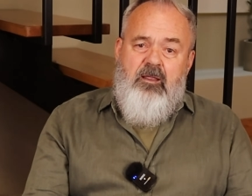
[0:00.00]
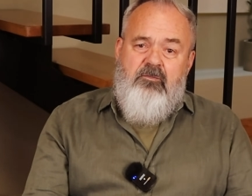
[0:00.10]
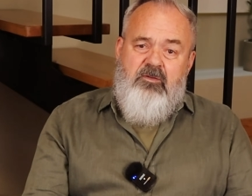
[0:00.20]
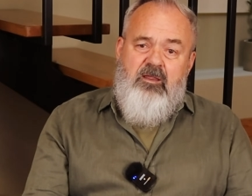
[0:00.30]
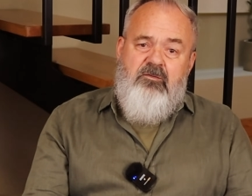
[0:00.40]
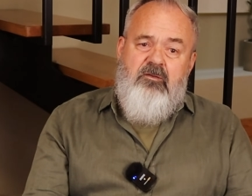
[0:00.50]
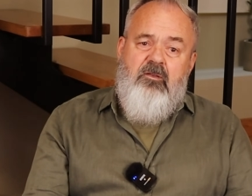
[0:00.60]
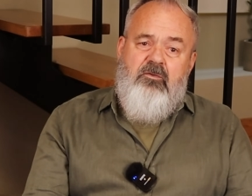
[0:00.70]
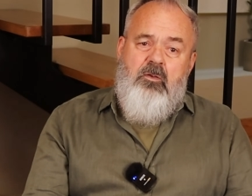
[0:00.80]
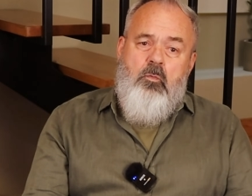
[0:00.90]
It's easy to
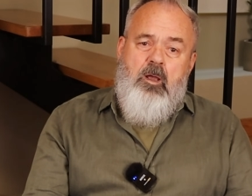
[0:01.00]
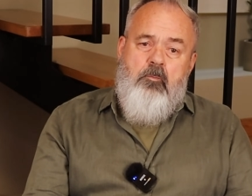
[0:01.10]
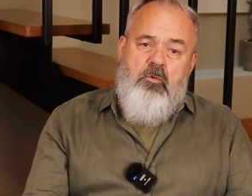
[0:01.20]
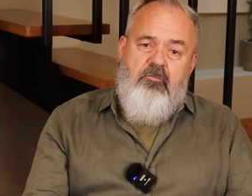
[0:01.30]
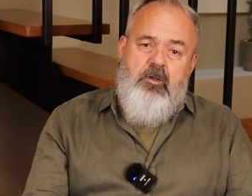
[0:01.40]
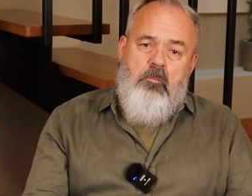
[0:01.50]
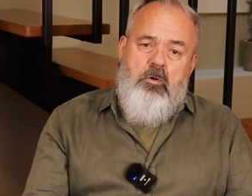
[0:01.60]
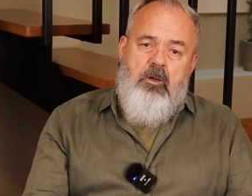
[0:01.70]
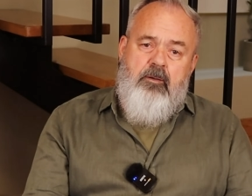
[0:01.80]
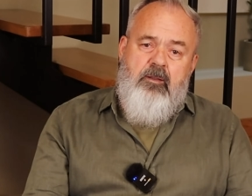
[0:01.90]
see why moving
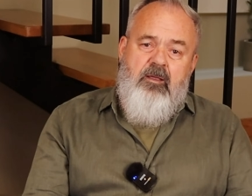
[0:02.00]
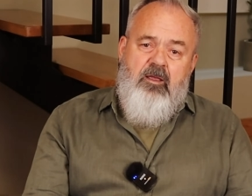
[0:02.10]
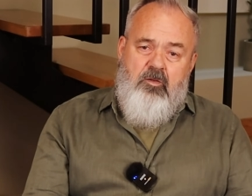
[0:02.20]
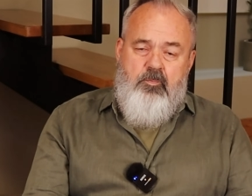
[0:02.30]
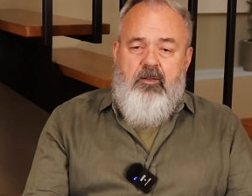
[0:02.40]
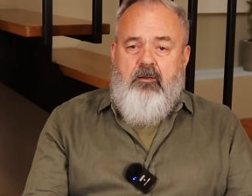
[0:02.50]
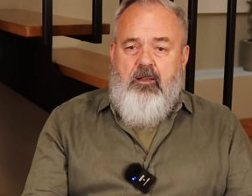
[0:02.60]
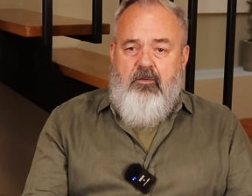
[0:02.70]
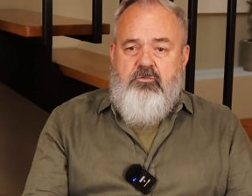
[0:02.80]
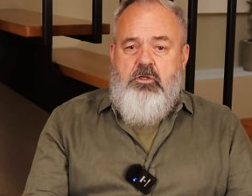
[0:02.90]
abroad has been
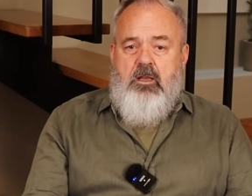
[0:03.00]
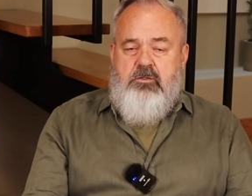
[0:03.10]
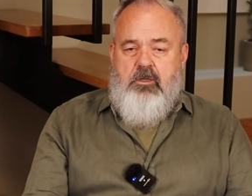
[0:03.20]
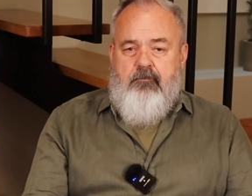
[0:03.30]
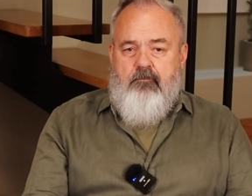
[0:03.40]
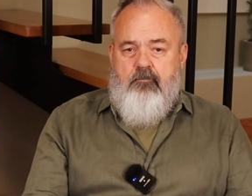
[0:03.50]
life-changing.